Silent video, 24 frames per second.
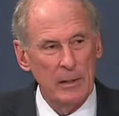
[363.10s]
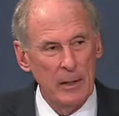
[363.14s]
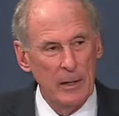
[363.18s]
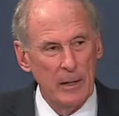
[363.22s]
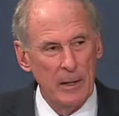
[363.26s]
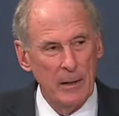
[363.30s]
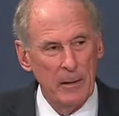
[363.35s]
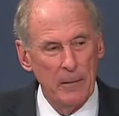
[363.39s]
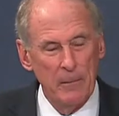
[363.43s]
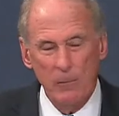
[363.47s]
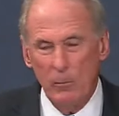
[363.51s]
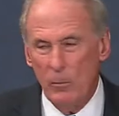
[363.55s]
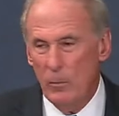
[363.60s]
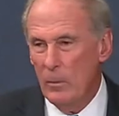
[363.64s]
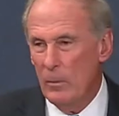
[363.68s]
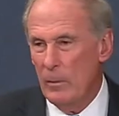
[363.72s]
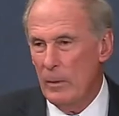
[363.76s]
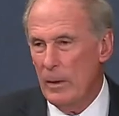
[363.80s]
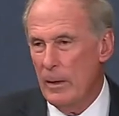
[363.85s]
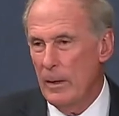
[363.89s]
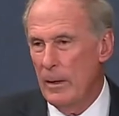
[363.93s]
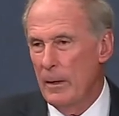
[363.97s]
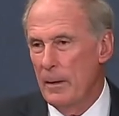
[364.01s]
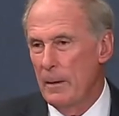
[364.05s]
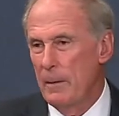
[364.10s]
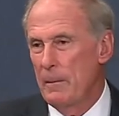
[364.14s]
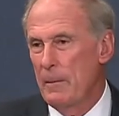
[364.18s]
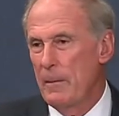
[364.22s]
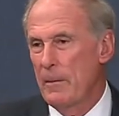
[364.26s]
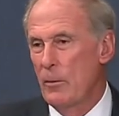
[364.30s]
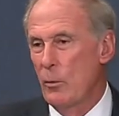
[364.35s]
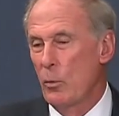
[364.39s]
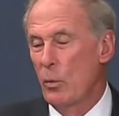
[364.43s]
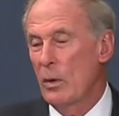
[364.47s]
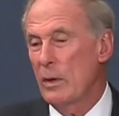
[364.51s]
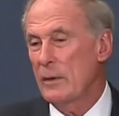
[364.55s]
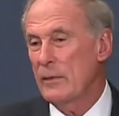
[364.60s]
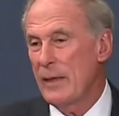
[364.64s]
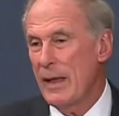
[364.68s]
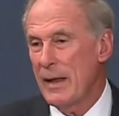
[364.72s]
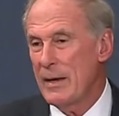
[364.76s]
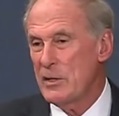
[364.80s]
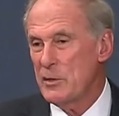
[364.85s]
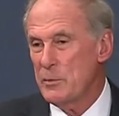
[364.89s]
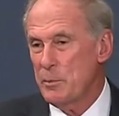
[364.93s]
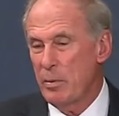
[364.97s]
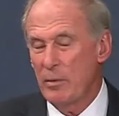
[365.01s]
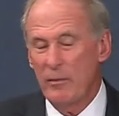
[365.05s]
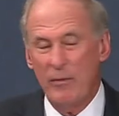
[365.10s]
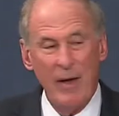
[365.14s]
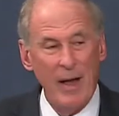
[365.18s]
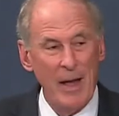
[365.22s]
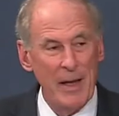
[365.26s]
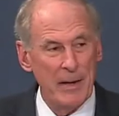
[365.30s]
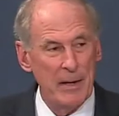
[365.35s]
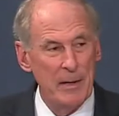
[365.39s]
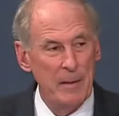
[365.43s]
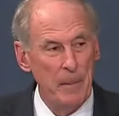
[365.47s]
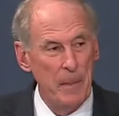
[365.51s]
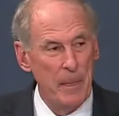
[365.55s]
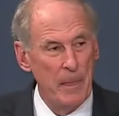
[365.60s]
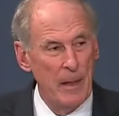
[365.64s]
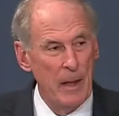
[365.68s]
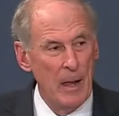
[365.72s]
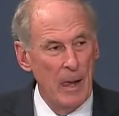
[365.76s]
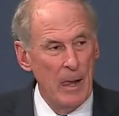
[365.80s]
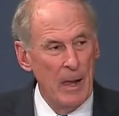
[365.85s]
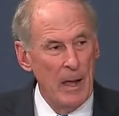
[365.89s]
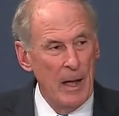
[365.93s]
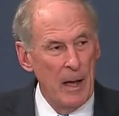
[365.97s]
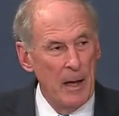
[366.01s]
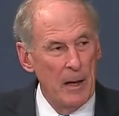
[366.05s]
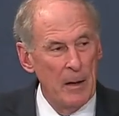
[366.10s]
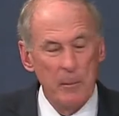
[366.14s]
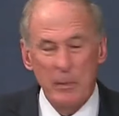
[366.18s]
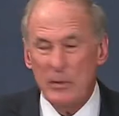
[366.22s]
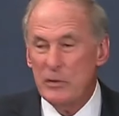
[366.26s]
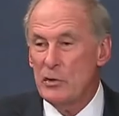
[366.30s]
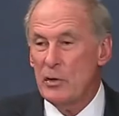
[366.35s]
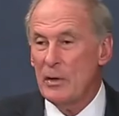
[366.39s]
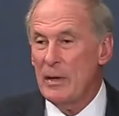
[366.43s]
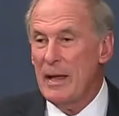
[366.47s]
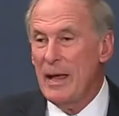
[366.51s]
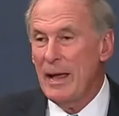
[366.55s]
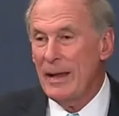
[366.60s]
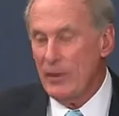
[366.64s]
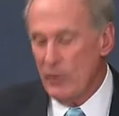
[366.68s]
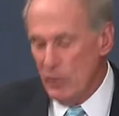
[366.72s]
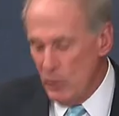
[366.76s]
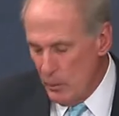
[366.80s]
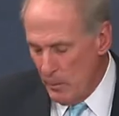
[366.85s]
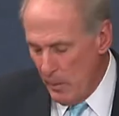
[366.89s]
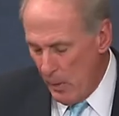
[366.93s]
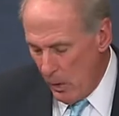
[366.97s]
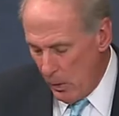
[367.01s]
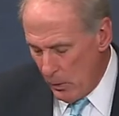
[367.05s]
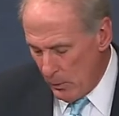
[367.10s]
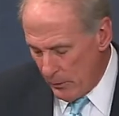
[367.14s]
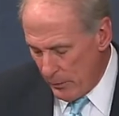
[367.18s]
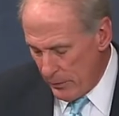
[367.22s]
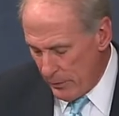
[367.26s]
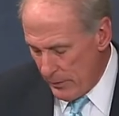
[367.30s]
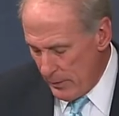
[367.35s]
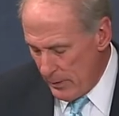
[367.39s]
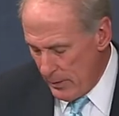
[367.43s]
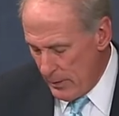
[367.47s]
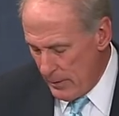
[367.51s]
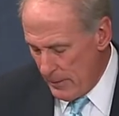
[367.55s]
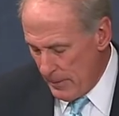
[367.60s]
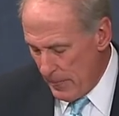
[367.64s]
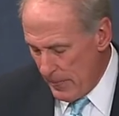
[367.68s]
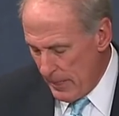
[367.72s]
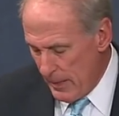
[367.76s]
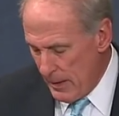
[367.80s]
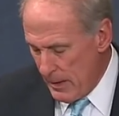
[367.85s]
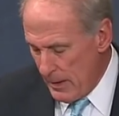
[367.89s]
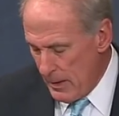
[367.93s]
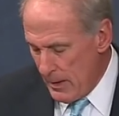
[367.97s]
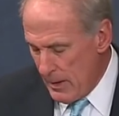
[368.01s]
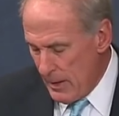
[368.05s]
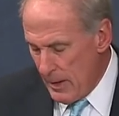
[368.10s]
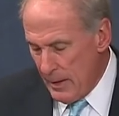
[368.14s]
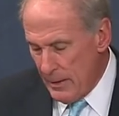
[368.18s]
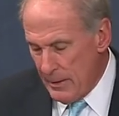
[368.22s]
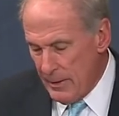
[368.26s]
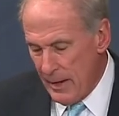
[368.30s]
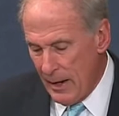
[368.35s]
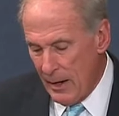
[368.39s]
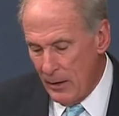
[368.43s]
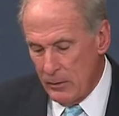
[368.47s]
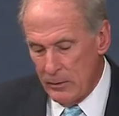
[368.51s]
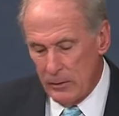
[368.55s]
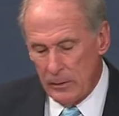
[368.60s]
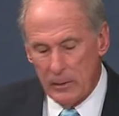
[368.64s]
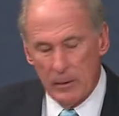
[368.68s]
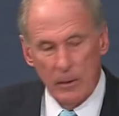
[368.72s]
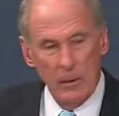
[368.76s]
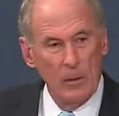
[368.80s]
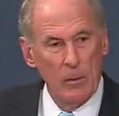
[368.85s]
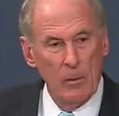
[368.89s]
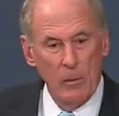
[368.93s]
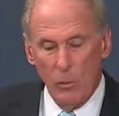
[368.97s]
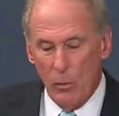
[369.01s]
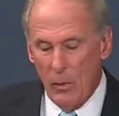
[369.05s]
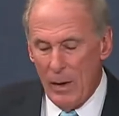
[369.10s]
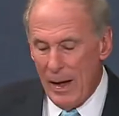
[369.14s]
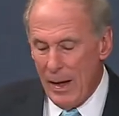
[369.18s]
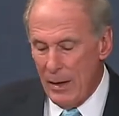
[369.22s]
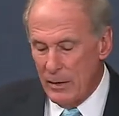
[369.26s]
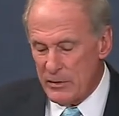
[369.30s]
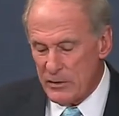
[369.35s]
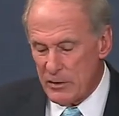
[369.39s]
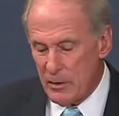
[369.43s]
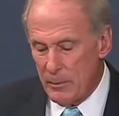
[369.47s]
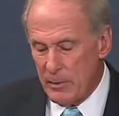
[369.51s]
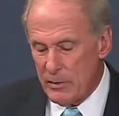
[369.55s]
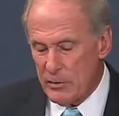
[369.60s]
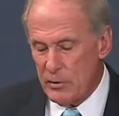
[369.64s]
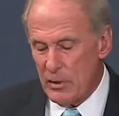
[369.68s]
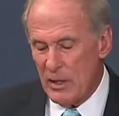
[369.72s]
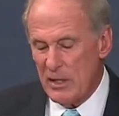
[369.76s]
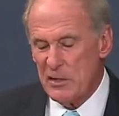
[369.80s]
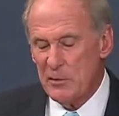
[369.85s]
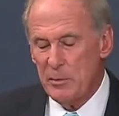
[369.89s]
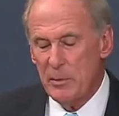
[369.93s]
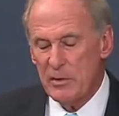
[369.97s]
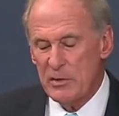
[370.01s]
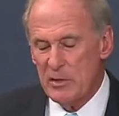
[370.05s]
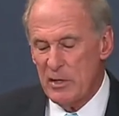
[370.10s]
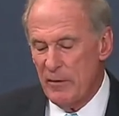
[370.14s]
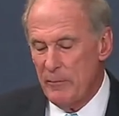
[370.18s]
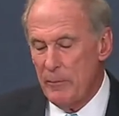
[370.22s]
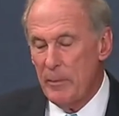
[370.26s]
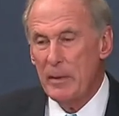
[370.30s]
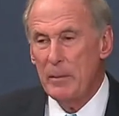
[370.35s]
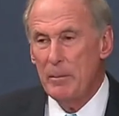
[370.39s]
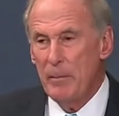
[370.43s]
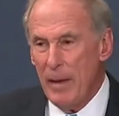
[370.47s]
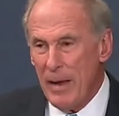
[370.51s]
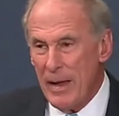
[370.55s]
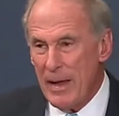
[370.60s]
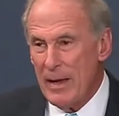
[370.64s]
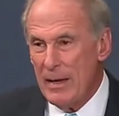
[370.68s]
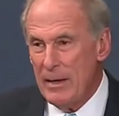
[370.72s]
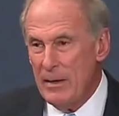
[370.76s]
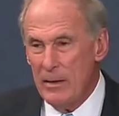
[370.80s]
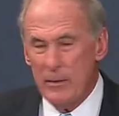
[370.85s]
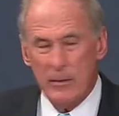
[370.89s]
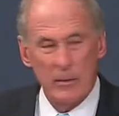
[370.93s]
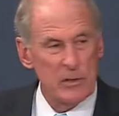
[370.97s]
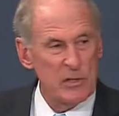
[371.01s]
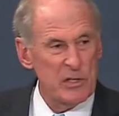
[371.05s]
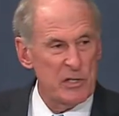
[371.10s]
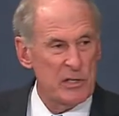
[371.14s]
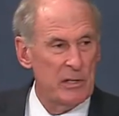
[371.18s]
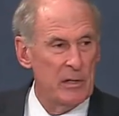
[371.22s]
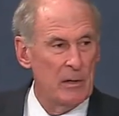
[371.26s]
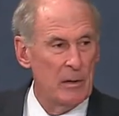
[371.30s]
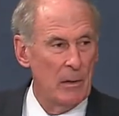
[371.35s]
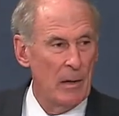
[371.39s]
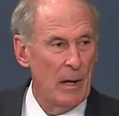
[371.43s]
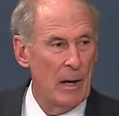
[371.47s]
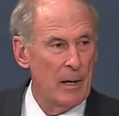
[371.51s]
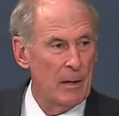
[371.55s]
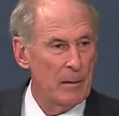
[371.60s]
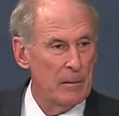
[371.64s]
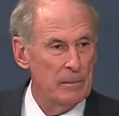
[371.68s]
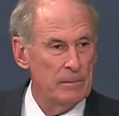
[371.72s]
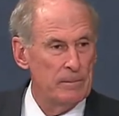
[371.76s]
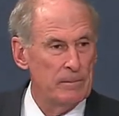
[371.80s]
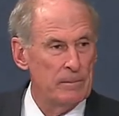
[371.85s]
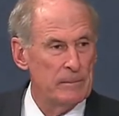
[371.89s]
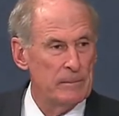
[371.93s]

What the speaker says: the work that is provided, but you can't do both. Now, while some adjustments have been made, there still are